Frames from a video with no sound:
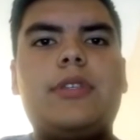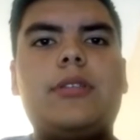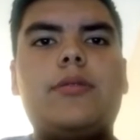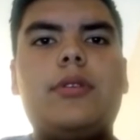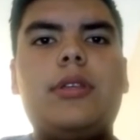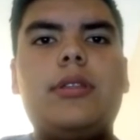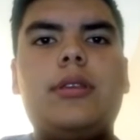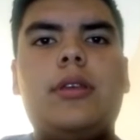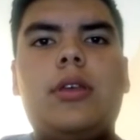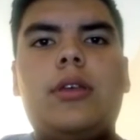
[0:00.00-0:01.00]
one
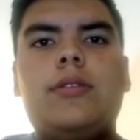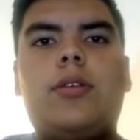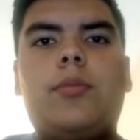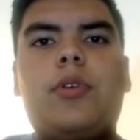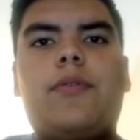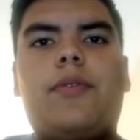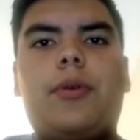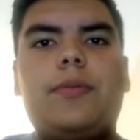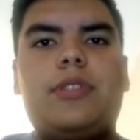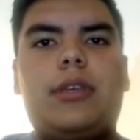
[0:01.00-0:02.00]
substituent
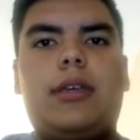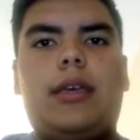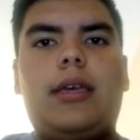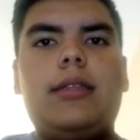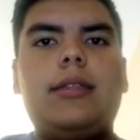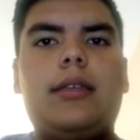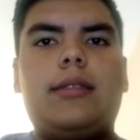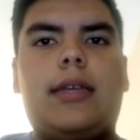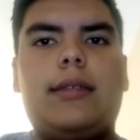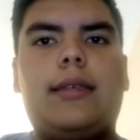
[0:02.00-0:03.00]
number from the
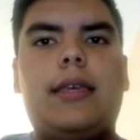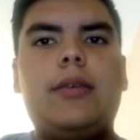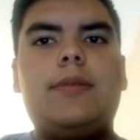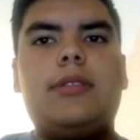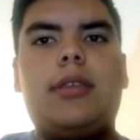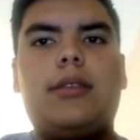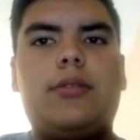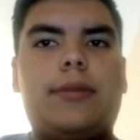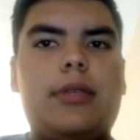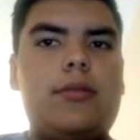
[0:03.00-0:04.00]
end that
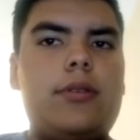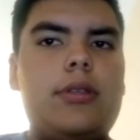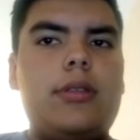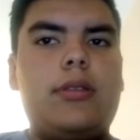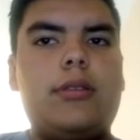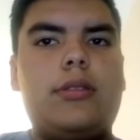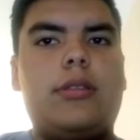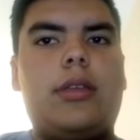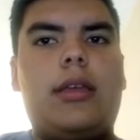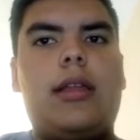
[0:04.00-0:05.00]
gives the substituent